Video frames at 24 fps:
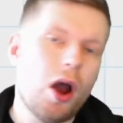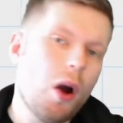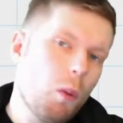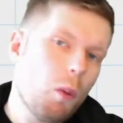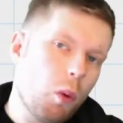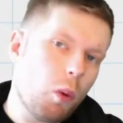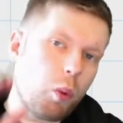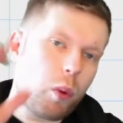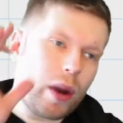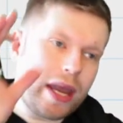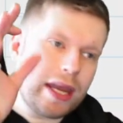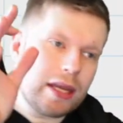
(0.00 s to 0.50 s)

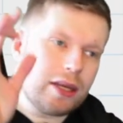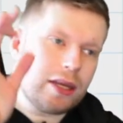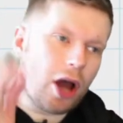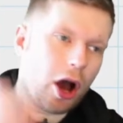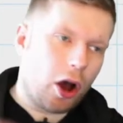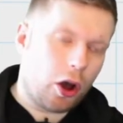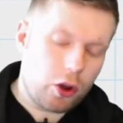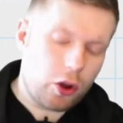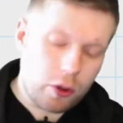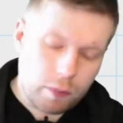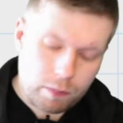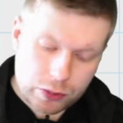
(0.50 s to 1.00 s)
Well, we
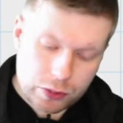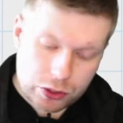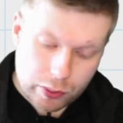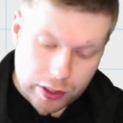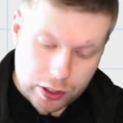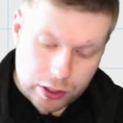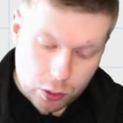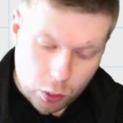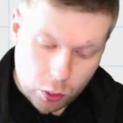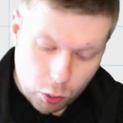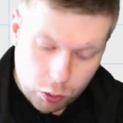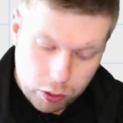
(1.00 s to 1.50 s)
know, so
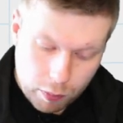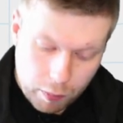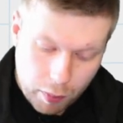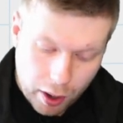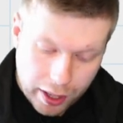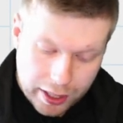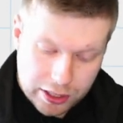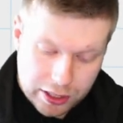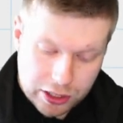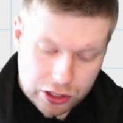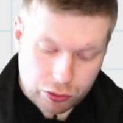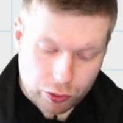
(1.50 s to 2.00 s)
ignore the
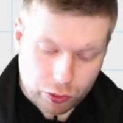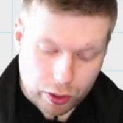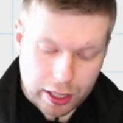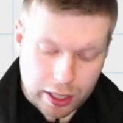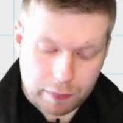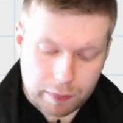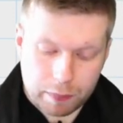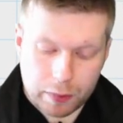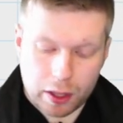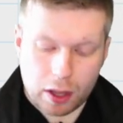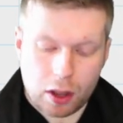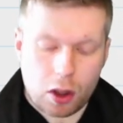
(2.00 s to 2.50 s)
minus 3,
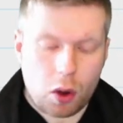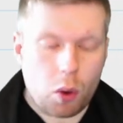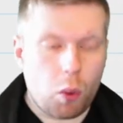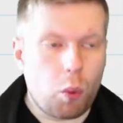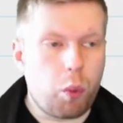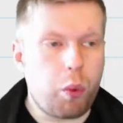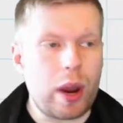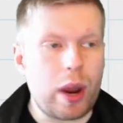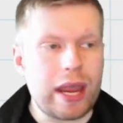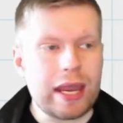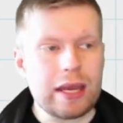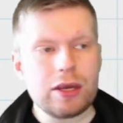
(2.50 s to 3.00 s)

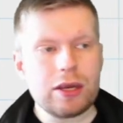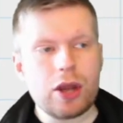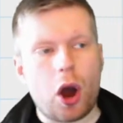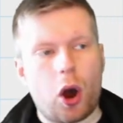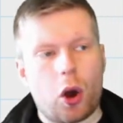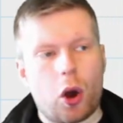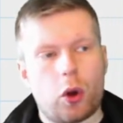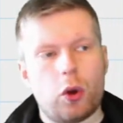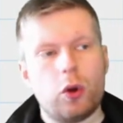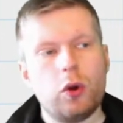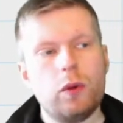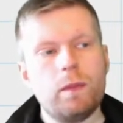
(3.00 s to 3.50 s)
we
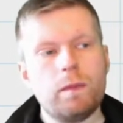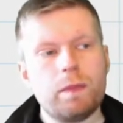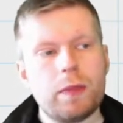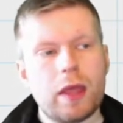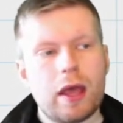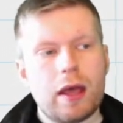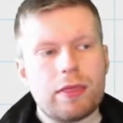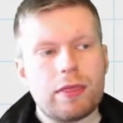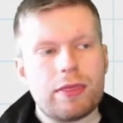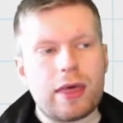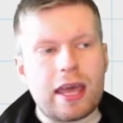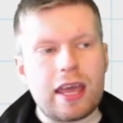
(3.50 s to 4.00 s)
know
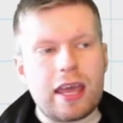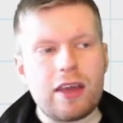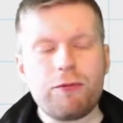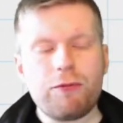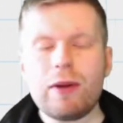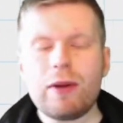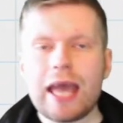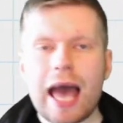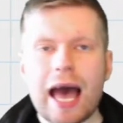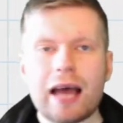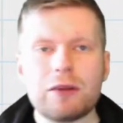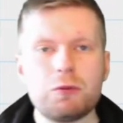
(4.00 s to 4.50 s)
that if
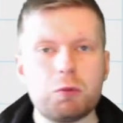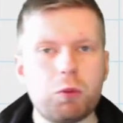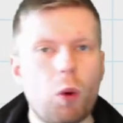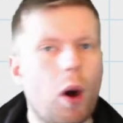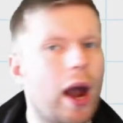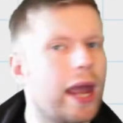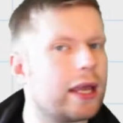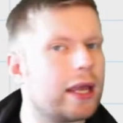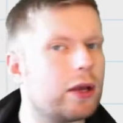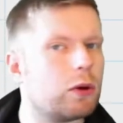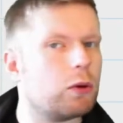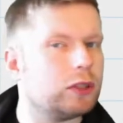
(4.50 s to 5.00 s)
we had y
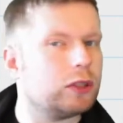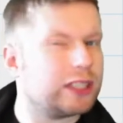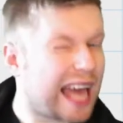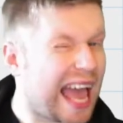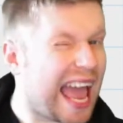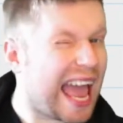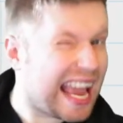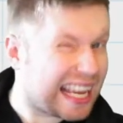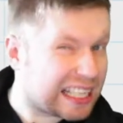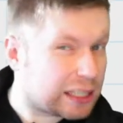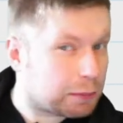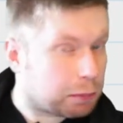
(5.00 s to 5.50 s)
equals
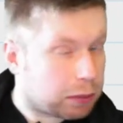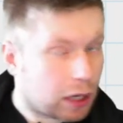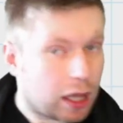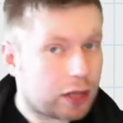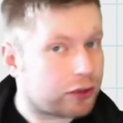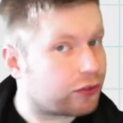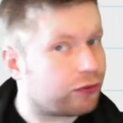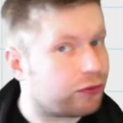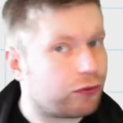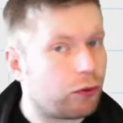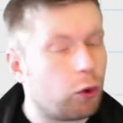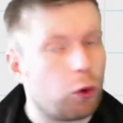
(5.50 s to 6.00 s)
x
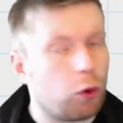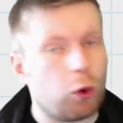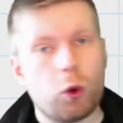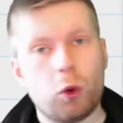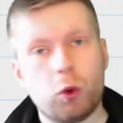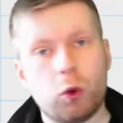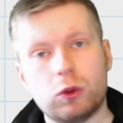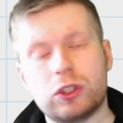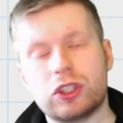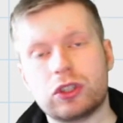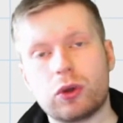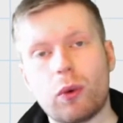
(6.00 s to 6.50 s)
plus 4
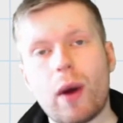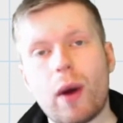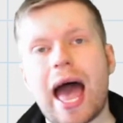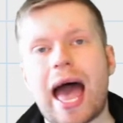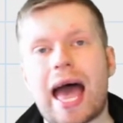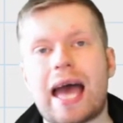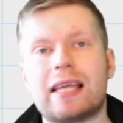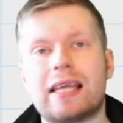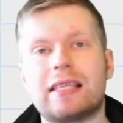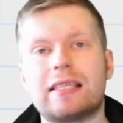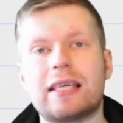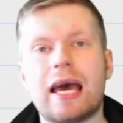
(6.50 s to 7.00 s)
all
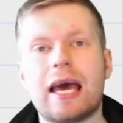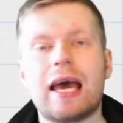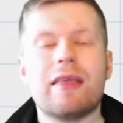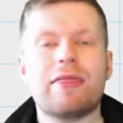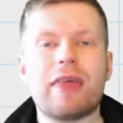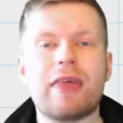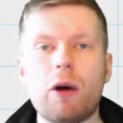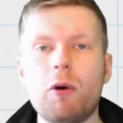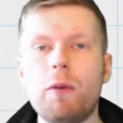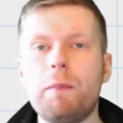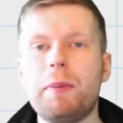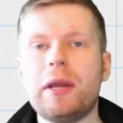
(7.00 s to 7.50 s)
squared,
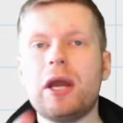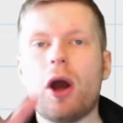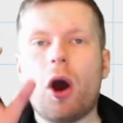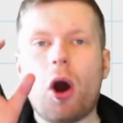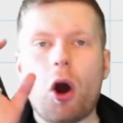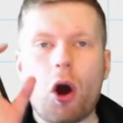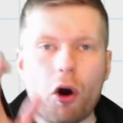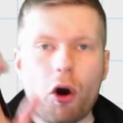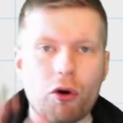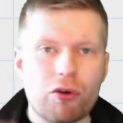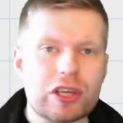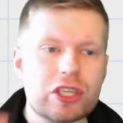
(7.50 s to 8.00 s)
that would be a
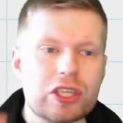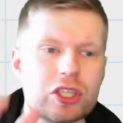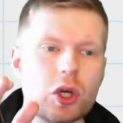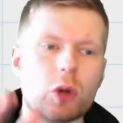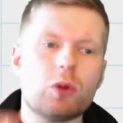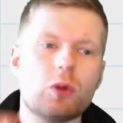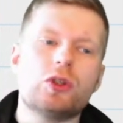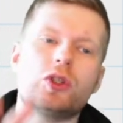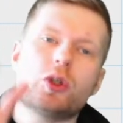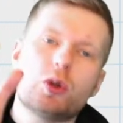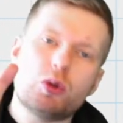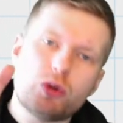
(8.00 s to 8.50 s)

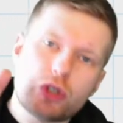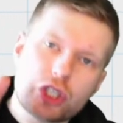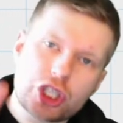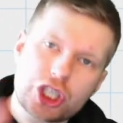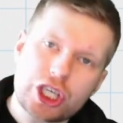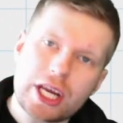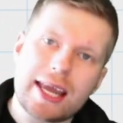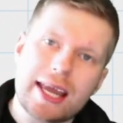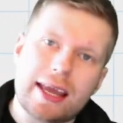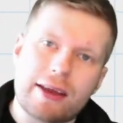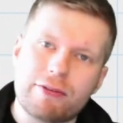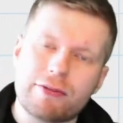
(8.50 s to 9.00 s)
horizontal
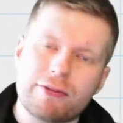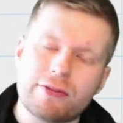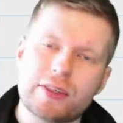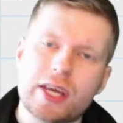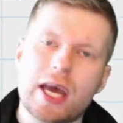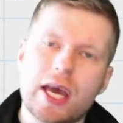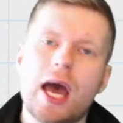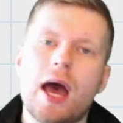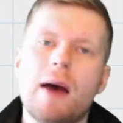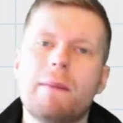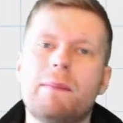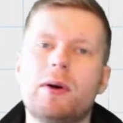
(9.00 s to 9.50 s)
shift,
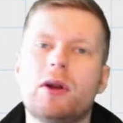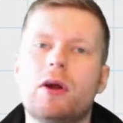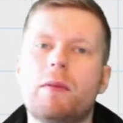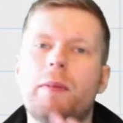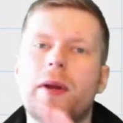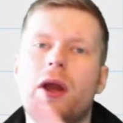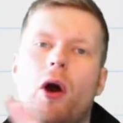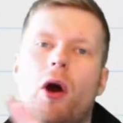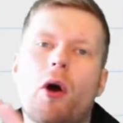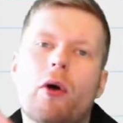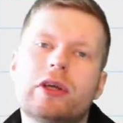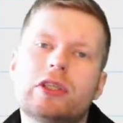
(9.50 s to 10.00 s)
but it would be
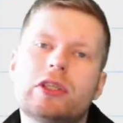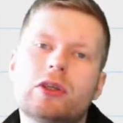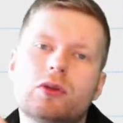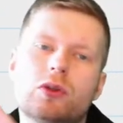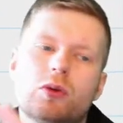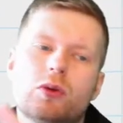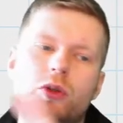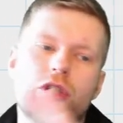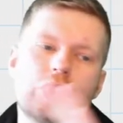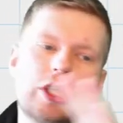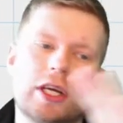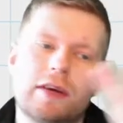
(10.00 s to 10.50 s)
a
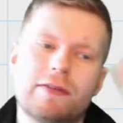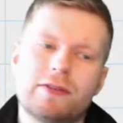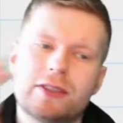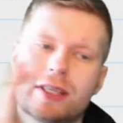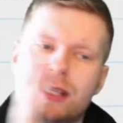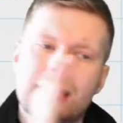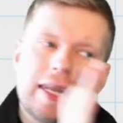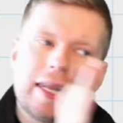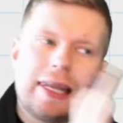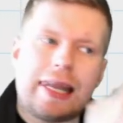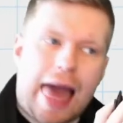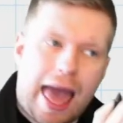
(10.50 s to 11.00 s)
horizontal shift to
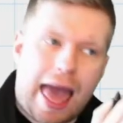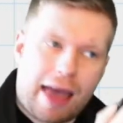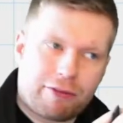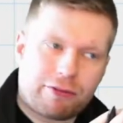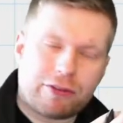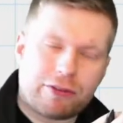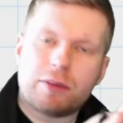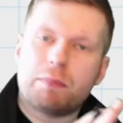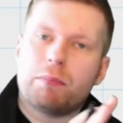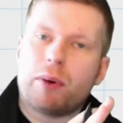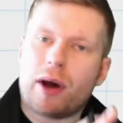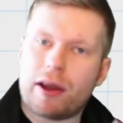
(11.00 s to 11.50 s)
the
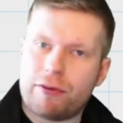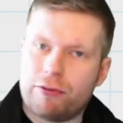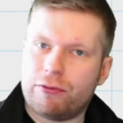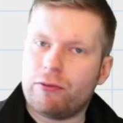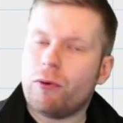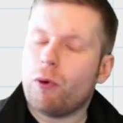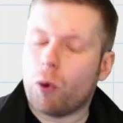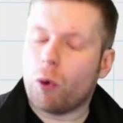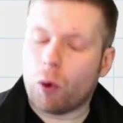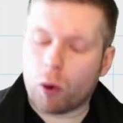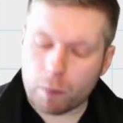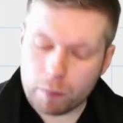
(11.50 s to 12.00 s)
left by
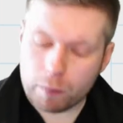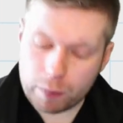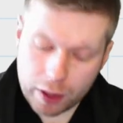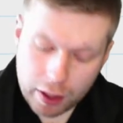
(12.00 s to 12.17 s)
4.